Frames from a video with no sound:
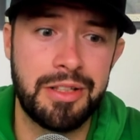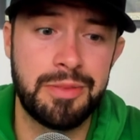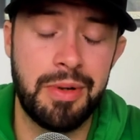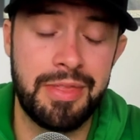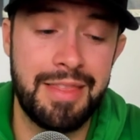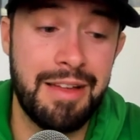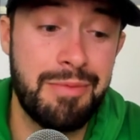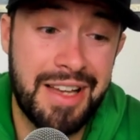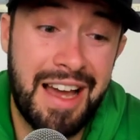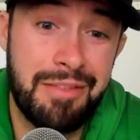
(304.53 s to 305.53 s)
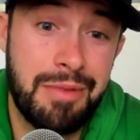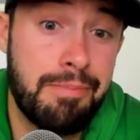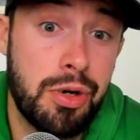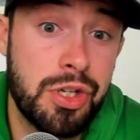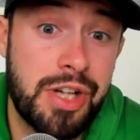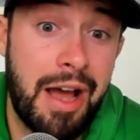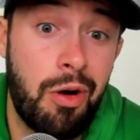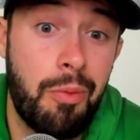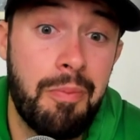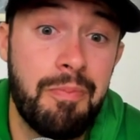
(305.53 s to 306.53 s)
but they've kind of been pushed
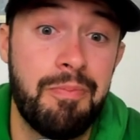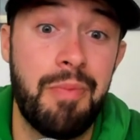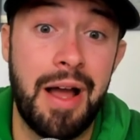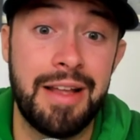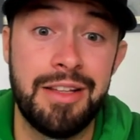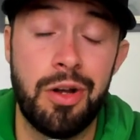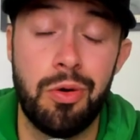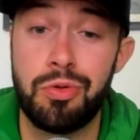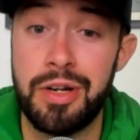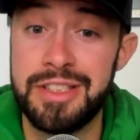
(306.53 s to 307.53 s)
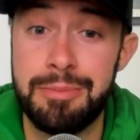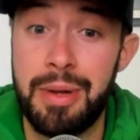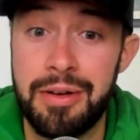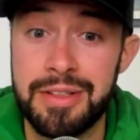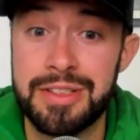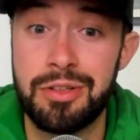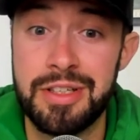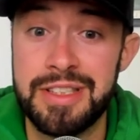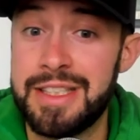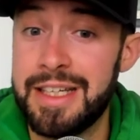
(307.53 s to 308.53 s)
out by you know crazy parents,
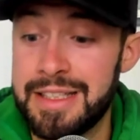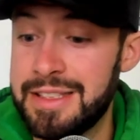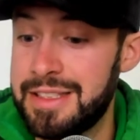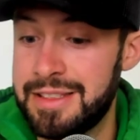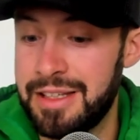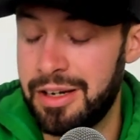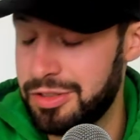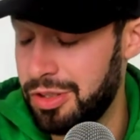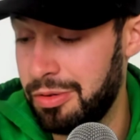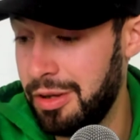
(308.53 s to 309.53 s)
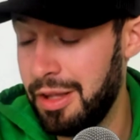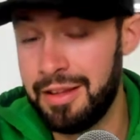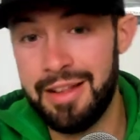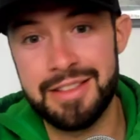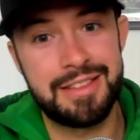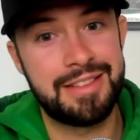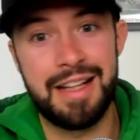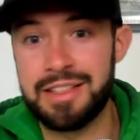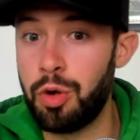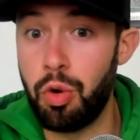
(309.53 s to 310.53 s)
crazy kids. You know, so that's
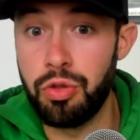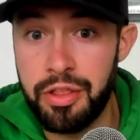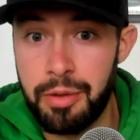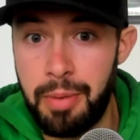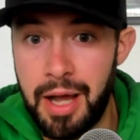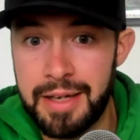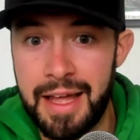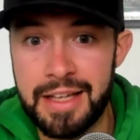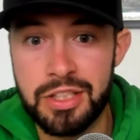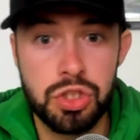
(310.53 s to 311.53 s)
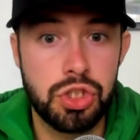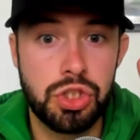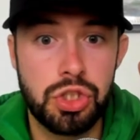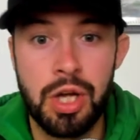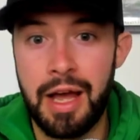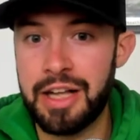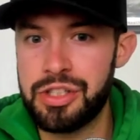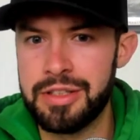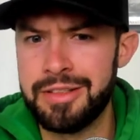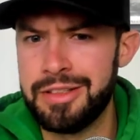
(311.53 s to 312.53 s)
that's a whole nother podcast. Shh.
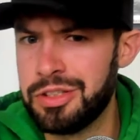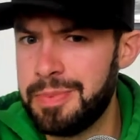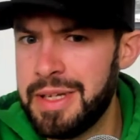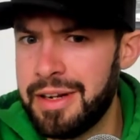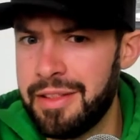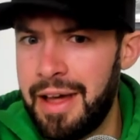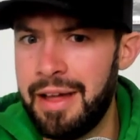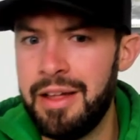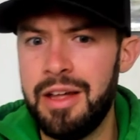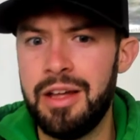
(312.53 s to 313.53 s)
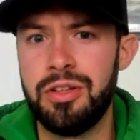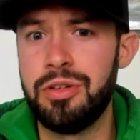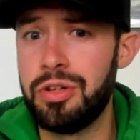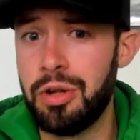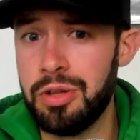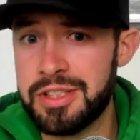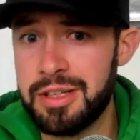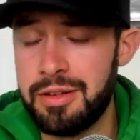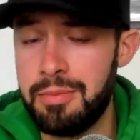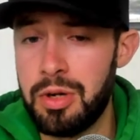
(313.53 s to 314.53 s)
Actually, you know, speaking of that, you can go
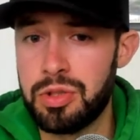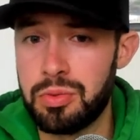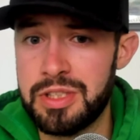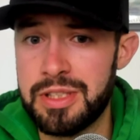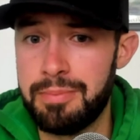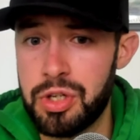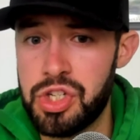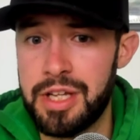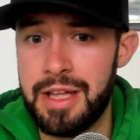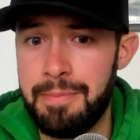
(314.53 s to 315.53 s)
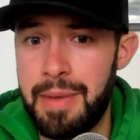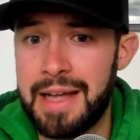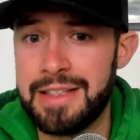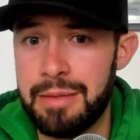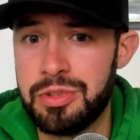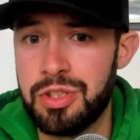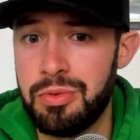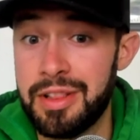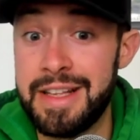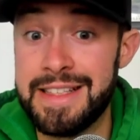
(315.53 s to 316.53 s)
listen to the most recent Bridging Impact episode
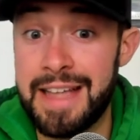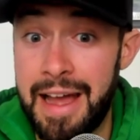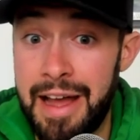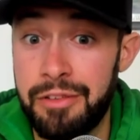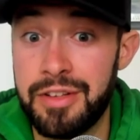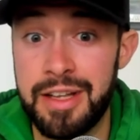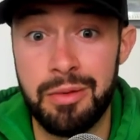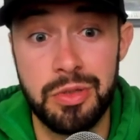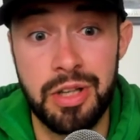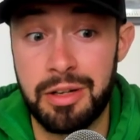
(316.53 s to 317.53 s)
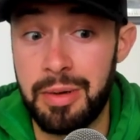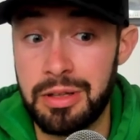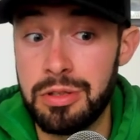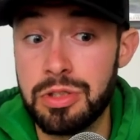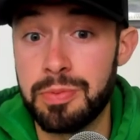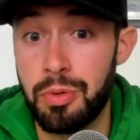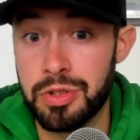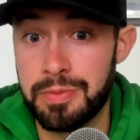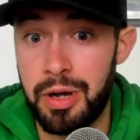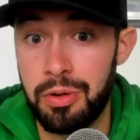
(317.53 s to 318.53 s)
with Lee Taft, and we talk about the youth
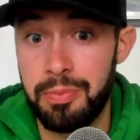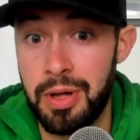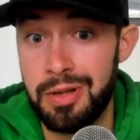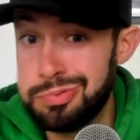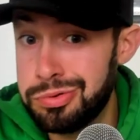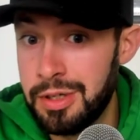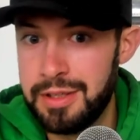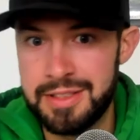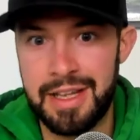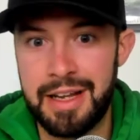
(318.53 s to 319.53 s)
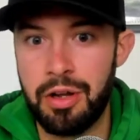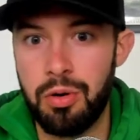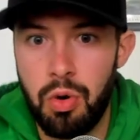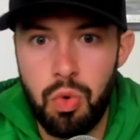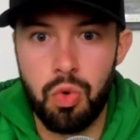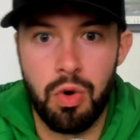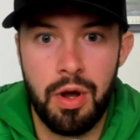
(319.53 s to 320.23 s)
sports model. But phew, side note, ooh,